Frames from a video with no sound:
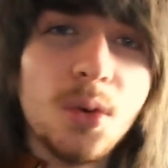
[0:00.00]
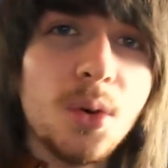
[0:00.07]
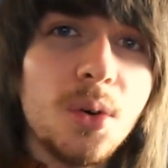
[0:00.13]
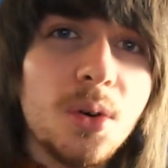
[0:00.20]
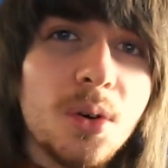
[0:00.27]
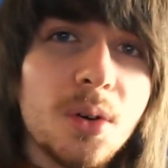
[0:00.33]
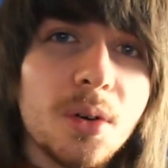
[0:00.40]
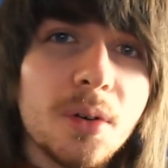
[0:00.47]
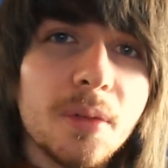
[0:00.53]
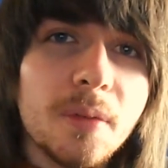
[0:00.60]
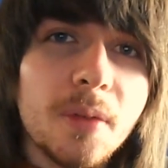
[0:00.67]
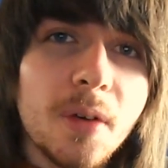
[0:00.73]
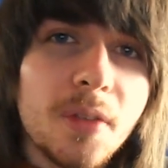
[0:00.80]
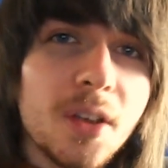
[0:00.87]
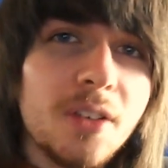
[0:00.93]
four
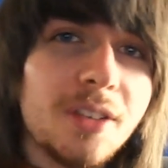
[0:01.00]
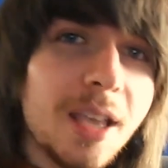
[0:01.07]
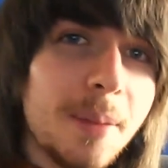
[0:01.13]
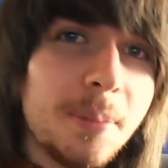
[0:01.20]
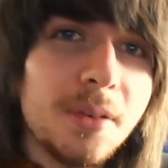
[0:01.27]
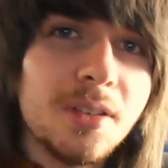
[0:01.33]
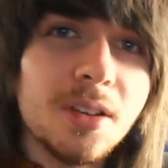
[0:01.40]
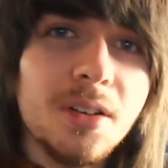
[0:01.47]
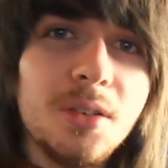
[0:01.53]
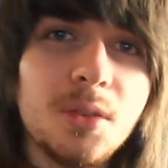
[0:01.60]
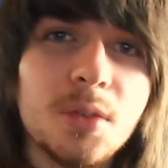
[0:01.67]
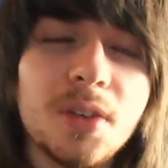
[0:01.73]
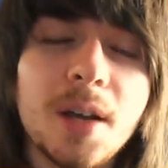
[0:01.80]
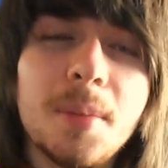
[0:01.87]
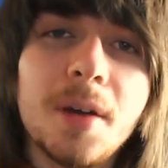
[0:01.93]
of those
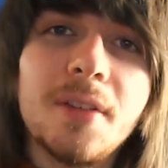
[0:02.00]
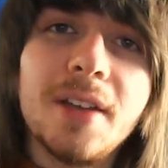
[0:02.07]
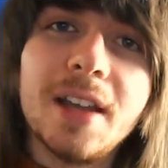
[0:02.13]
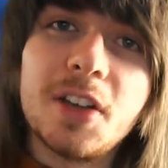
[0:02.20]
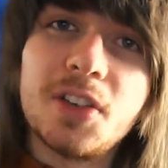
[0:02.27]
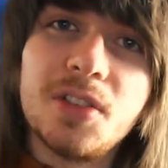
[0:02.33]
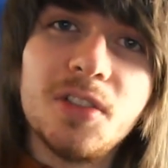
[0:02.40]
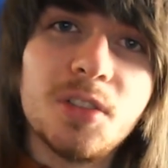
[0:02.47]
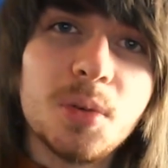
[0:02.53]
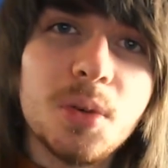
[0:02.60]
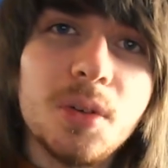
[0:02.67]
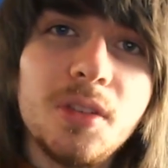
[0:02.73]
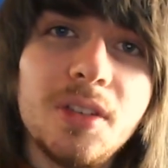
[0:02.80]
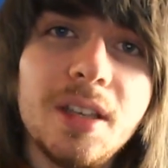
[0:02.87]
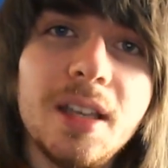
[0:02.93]
episodes without my reaction
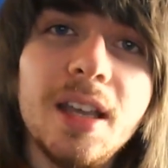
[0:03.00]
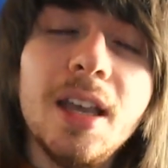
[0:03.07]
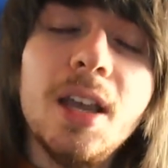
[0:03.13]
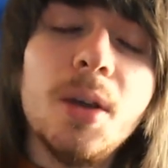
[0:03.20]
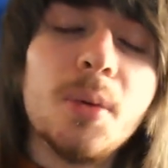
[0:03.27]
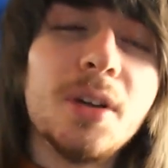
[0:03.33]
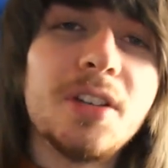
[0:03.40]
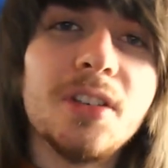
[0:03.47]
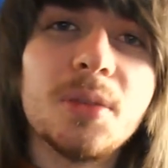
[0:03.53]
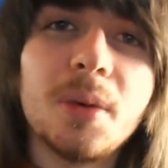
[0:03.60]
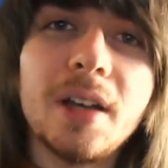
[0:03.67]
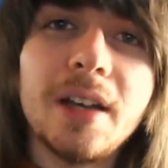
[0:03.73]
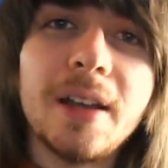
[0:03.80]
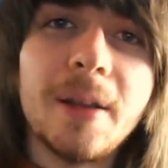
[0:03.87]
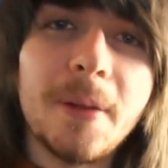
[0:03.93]
towards it, which is
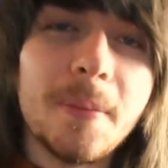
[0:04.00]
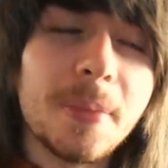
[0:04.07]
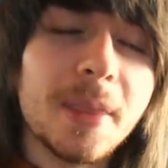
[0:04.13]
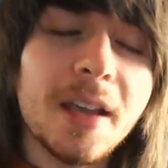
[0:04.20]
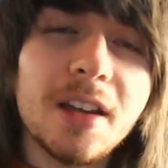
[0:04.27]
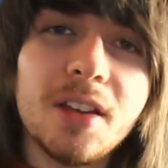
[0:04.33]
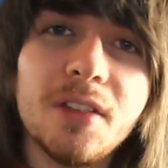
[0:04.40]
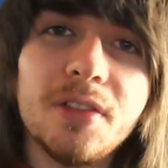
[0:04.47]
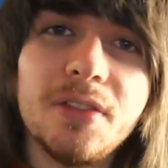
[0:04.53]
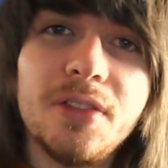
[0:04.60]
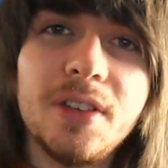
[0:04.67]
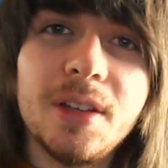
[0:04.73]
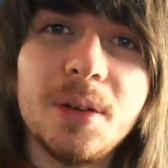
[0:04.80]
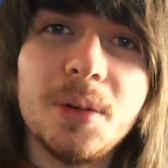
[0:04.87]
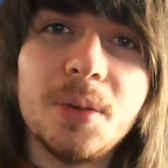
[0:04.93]
why I don't
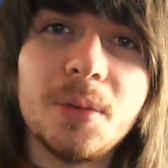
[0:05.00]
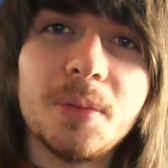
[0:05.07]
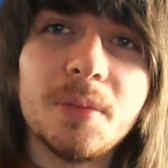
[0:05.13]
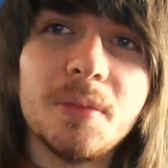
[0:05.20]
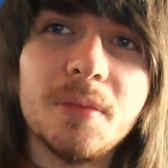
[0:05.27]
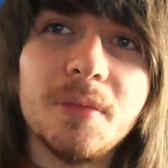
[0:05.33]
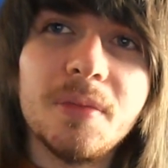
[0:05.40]
really